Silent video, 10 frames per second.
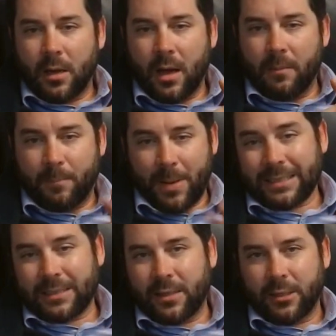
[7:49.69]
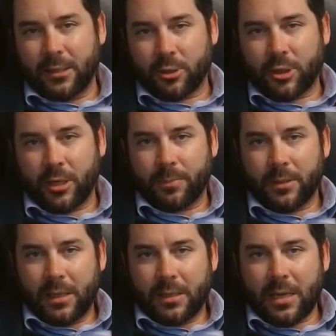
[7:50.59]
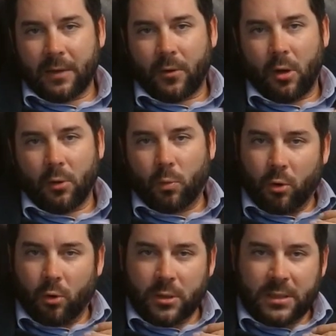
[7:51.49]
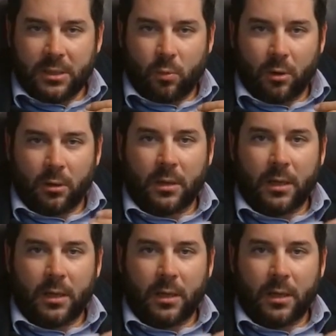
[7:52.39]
back to the dealership to have all the warranty work